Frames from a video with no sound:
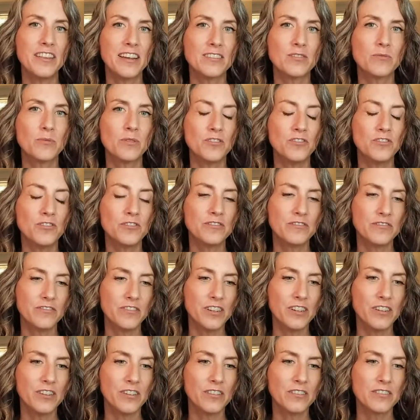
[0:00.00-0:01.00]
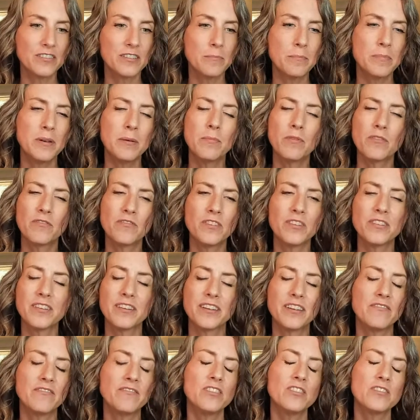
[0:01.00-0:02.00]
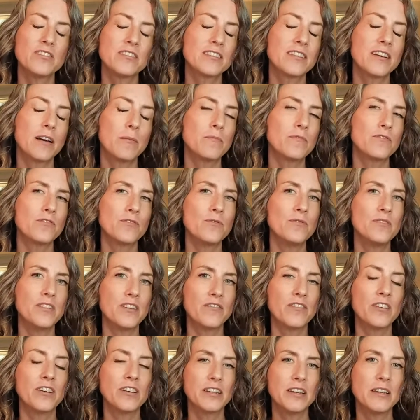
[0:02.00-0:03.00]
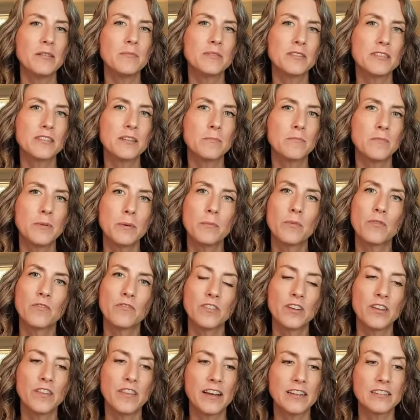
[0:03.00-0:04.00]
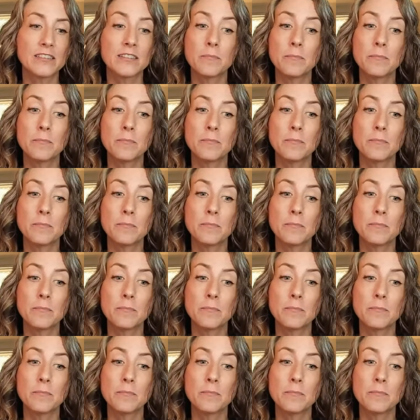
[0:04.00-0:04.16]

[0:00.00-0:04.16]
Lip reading: That's what you'll feel. Some people feel it comes through differently, but some people feel that.